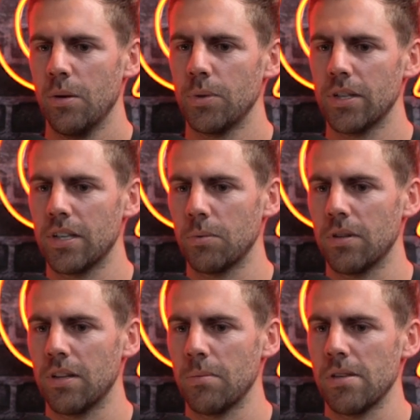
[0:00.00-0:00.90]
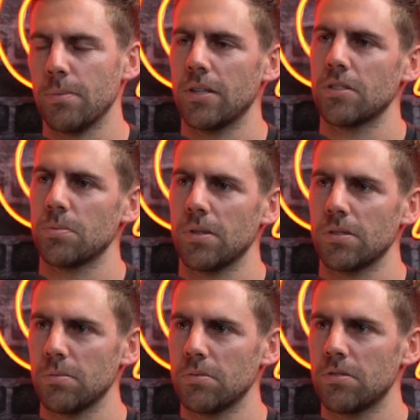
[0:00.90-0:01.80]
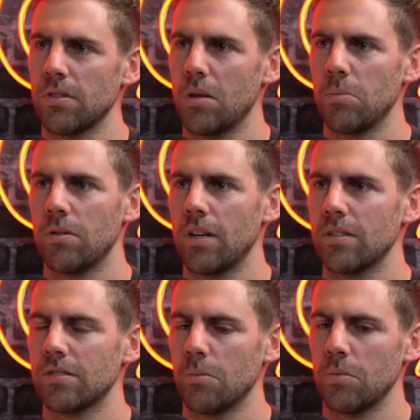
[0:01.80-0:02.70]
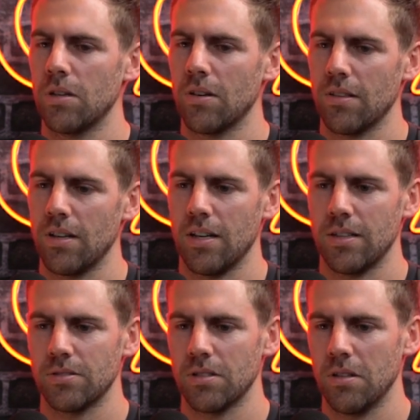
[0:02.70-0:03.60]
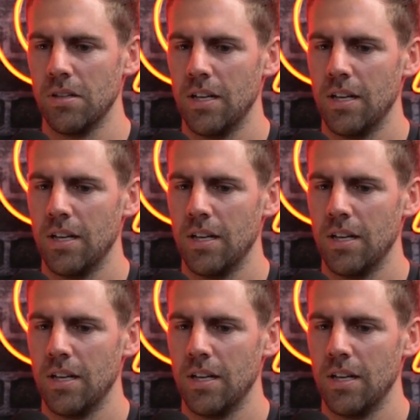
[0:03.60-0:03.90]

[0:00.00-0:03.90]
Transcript: working with him as much as possible to try and be ready somewhere along the line. So